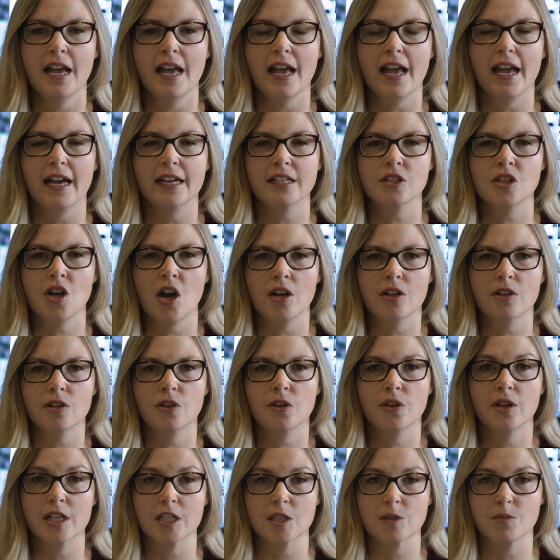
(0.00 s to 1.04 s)
and Connor
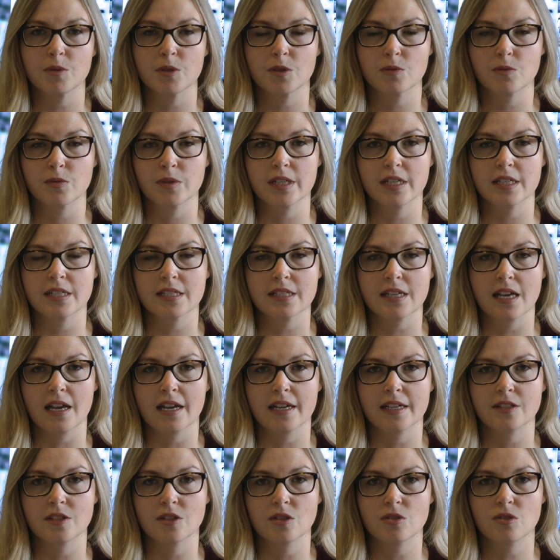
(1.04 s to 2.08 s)
Crisp was
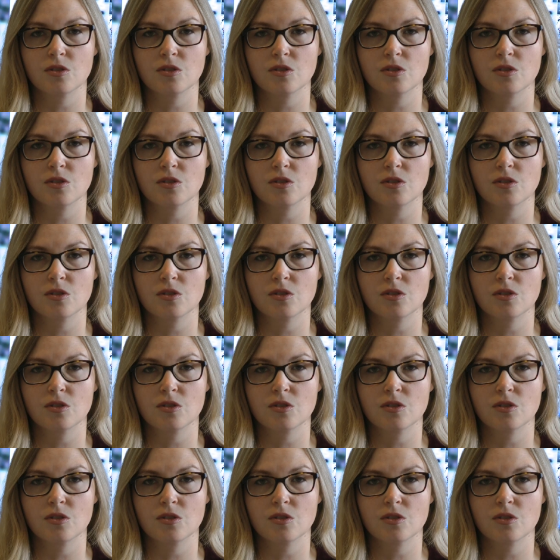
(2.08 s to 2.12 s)
reassigned